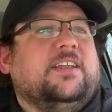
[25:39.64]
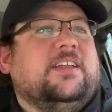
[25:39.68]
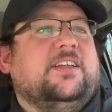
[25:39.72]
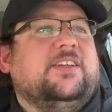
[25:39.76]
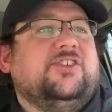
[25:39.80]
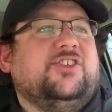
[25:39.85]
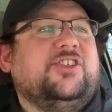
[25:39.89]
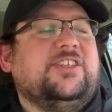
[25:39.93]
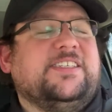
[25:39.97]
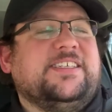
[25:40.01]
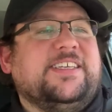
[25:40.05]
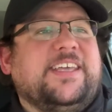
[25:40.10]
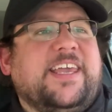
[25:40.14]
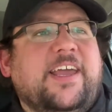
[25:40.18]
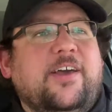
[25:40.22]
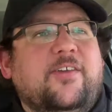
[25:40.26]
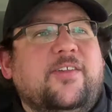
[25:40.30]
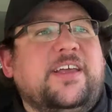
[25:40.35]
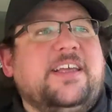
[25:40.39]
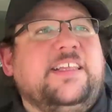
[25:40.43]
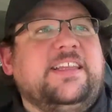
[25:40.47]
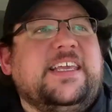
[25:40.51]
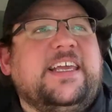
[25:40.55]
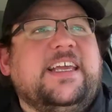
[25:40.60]
She's
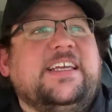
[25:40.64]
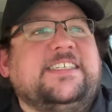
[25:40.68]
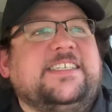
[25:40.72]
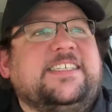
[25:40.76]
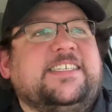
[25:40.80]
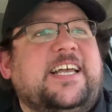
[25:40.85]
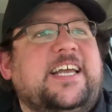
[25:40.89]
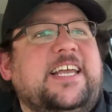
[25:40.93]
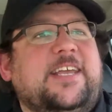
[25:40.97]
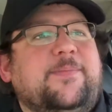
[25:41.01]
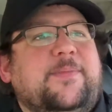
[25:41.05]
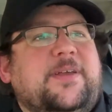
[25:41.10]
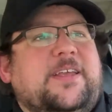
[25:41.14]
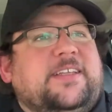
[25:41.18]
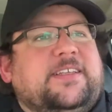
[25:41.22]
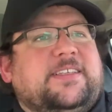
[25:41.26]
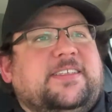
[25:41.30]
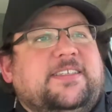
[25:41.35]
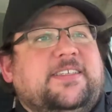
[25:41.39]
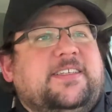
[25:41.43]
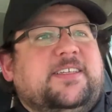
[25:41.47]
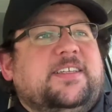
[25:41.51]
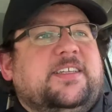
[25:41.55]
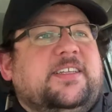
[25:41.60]
killing the
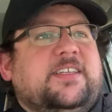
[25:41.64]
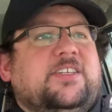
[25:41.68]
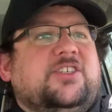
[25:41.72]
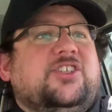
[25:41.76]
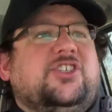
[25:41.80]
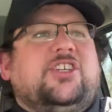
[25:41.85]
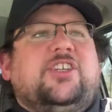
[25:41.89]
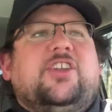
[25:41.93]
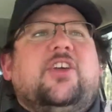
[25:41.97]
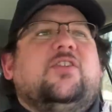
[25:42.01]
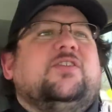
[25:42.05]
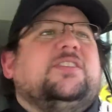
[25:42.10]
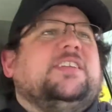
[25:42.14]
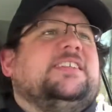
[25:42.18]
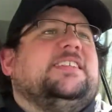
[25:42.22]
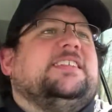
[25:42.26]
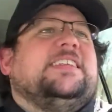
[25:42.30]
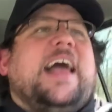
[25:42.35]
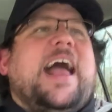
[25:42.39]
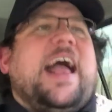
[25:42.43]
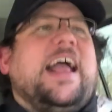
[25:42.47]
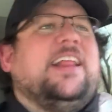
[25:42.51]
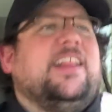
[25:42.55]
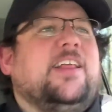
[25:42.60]
excitement. She knows
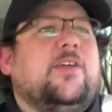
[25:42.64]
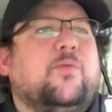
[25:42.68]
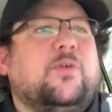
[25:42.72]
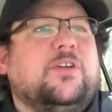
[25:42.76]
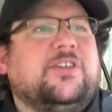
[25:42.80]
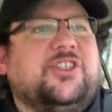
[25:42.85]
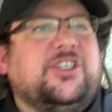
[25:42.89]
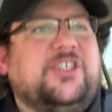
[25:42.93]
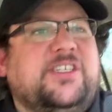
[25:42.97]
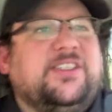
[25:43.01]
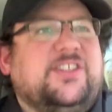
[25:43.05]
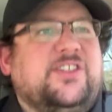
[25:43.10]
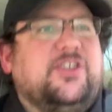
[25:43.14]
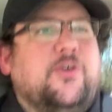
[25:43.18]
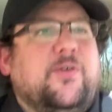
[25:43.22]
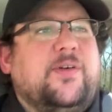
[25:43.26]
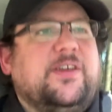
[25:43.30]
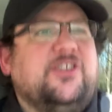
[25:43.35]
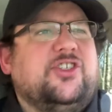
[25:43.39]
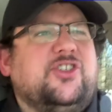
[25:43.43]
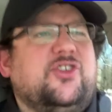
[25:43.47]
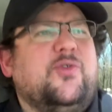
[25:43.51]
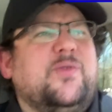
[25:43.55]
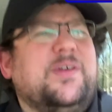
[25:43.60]
exactly what she's
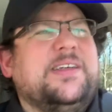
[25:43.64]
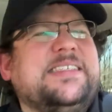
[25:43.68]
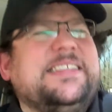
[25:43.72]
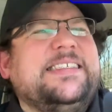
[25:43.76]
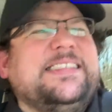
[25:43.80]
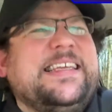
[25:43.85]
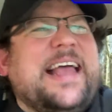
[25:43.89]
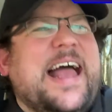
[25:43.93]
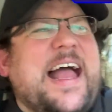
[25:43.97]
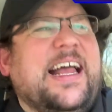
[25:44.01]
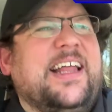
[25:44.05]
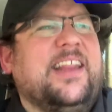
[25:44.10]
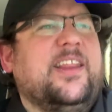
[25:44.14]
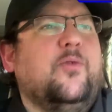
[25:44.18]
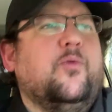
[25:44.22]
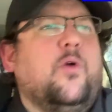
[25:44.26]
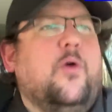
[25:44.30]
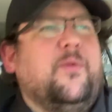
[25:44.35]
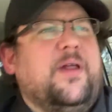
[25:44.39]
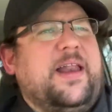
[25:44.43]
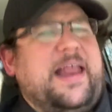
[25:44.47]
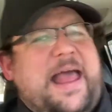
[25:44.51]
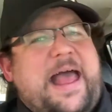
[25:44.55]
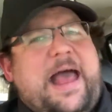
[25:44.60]
doing. She knows exactly
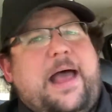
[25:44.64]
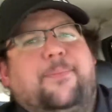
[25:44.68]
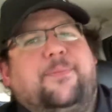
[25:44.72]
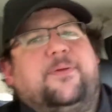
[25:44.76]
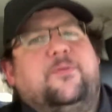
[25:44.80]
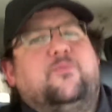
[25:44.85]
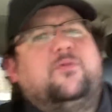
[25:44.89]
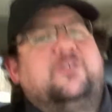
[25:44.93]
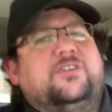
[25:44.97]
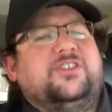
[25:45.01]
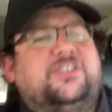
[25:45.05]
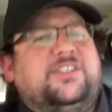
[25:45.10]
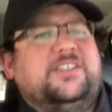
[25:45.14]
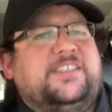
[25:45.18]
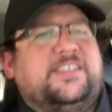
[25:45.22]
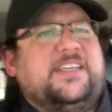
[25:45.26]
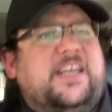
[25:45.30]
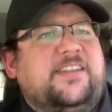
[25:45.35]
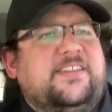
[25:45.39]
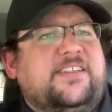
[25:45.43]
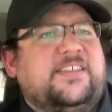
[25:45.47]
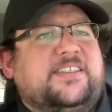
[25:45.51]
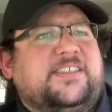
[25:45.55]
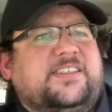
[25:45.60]
what would happen when she
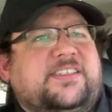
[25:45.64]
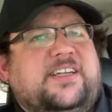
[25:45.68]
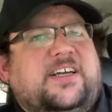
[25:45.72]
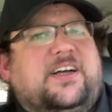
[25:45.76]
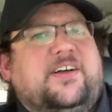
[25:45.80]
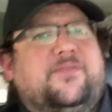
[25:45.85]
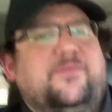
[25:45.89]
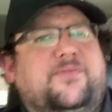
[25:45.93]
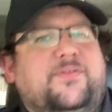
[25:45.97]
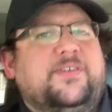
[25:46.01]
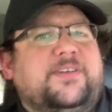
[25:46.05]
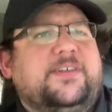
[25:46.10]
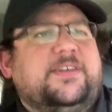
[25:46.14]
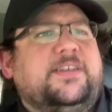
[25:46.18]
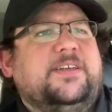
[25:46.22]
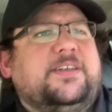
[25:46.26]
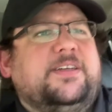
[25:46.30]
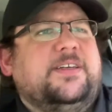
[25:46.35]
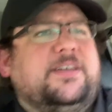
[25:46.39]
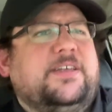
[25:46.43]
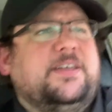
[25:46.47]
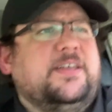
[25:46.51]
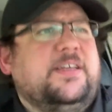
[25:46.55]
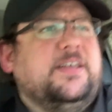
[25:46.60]
said this stuff.
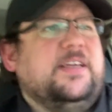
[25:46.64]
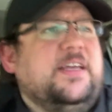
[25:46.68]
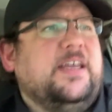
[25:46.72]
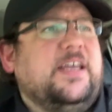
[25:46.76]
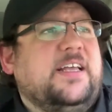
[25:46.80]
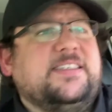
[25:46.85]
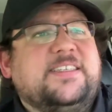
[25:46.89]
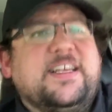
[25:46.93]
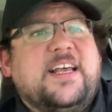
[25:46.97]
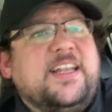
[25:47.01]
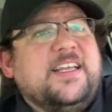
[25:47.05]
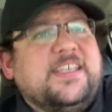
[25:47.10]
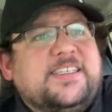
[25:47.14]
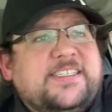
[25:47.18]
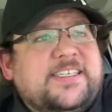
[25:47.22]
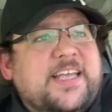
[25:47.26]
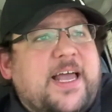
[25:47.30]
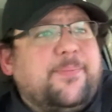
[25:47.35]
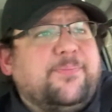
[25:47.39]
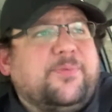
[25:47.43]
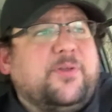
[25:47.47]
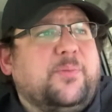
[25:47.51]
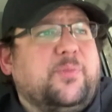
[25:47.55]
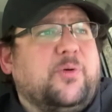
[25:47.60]
It's
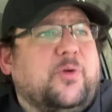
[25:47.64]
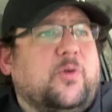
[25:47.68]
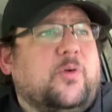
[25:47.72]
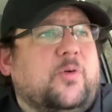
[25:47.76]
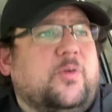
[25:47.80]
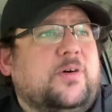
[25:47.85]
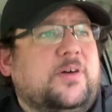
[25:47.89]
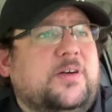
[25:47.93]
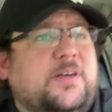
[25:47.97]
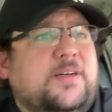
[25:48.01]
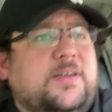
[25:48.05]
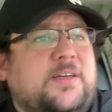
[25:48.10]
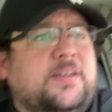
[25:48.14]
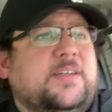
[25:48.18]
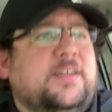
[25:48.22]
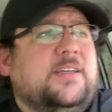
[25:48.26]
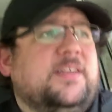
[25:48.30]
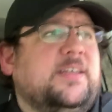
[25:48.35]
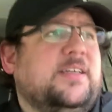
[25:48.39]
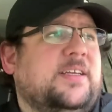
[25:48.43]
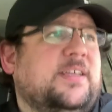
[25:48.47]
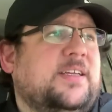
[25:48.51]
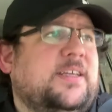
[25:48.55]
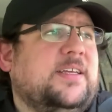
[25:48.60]
unacceptable.
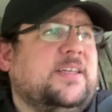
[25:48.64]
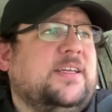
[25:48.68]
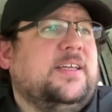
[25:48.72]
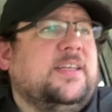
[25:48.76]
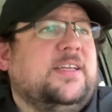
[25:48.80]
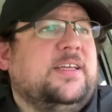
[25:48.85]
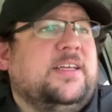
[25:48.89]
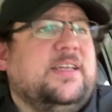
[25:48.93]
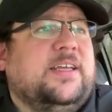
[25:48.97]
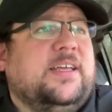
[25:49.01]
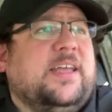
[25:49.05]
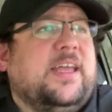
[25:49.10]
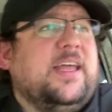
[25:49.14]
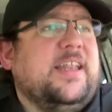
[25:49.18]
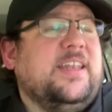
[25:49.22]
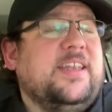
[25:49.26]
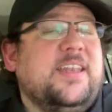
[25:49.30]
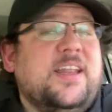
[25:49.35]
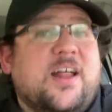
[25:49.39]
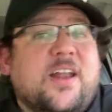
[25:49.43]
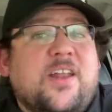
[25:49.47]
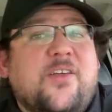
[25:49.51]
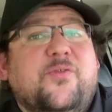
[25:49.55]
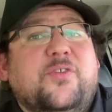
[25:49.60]
And
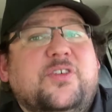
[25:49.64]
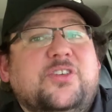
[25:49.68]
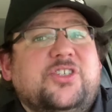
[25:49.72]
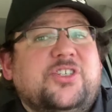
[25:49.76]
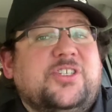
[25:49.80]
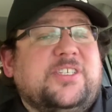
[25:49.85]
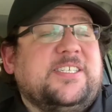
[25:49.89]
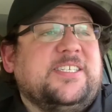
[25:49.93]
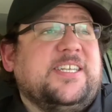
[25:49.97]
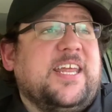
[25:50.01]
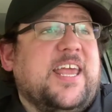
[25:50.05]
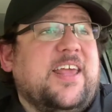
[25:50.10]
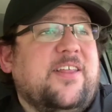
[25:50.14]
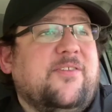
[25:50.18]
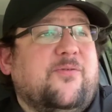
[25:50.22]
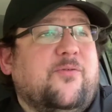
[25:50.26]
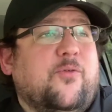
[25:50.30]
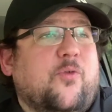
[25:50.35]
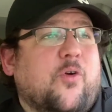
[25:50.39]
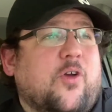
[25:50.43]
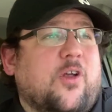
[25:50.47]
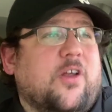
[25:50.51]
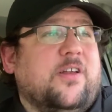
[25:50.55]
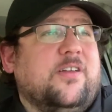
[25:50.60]
none of us should stand
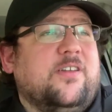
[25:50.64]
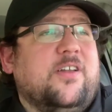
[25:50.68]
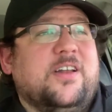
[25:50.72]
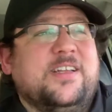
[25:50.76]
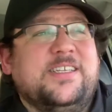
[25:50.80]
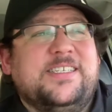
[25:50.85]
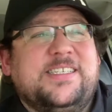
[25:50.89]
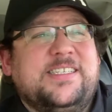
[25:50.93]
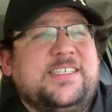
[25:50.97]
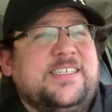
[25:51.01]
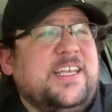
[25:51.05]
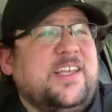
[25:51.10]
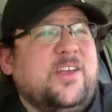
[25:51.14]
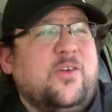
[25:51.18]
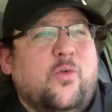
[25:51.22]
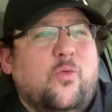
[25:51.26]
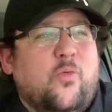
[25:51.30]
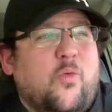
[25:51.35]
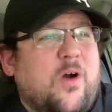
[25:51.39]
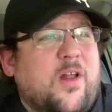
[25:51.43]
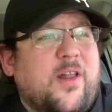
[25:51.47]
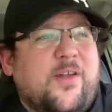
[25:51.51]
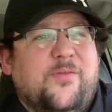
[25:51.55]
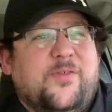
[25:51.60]
for it. Not a single
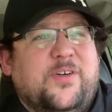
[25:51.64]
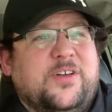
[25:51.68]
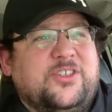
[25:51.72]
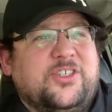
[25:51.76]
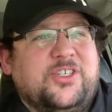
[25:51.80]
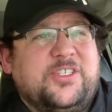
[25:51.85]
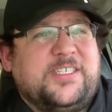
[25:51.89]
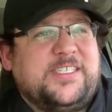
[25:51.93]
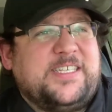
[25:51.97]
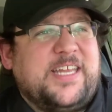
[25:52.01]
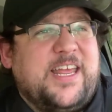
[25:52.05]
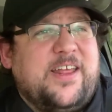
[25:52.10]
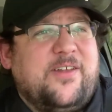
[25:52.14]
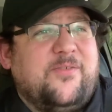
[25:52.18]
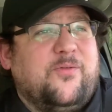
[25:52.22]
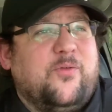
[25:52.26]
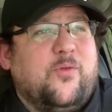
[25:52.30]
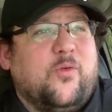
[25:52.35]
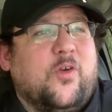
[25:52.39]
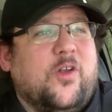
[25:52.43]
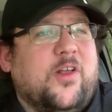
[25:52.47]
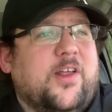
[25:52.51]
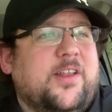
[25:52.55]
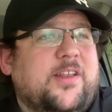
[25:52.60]
one of us should stand
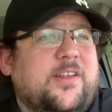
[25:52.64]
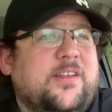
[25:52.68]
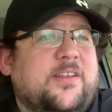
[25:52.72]
for it.